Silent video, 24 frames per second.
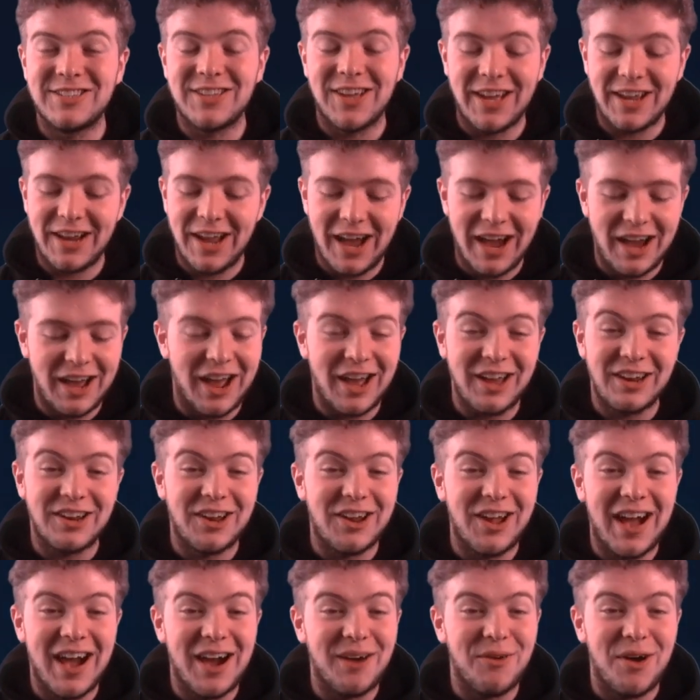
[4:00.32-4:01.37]
I, I, don't know
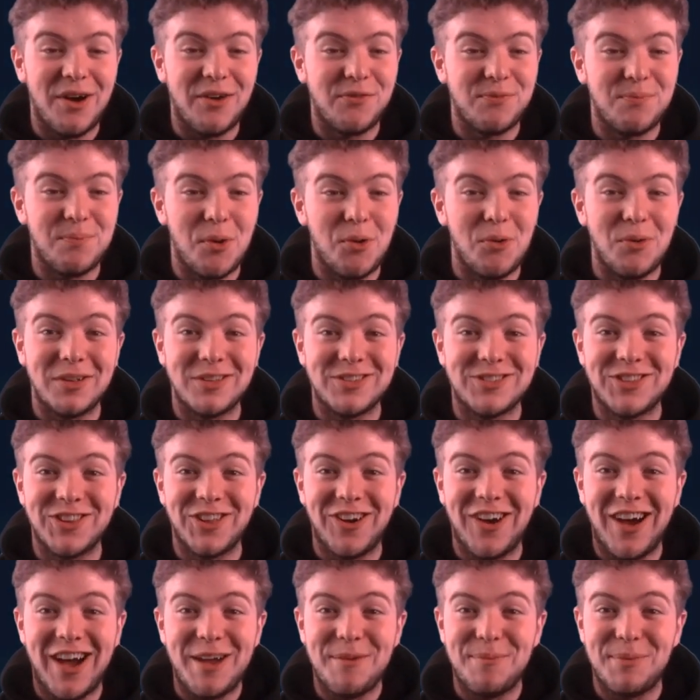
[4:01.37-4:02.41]
how I've bought into the
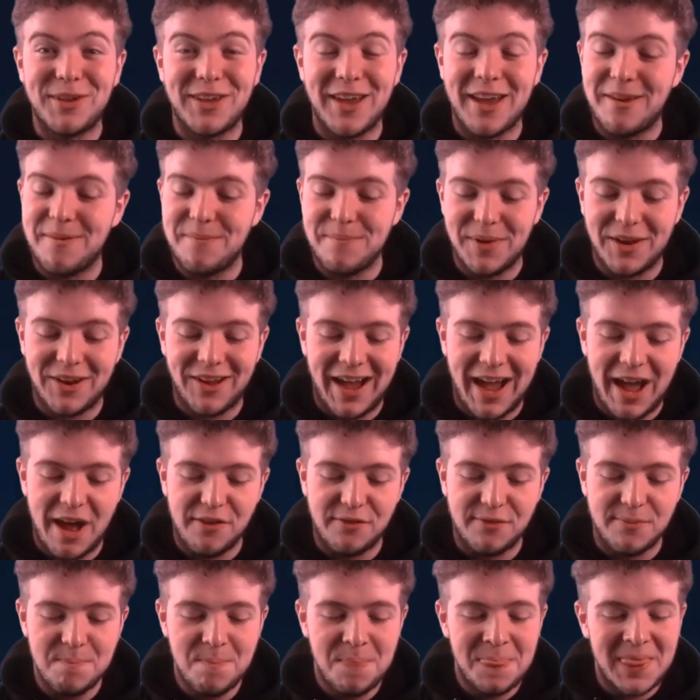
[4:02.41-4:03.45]
hype again, but I
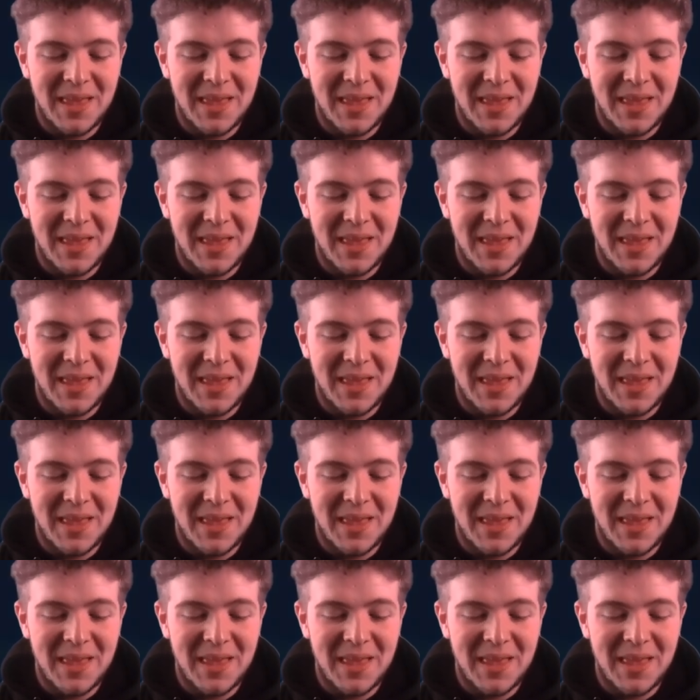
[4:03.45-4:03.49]
have.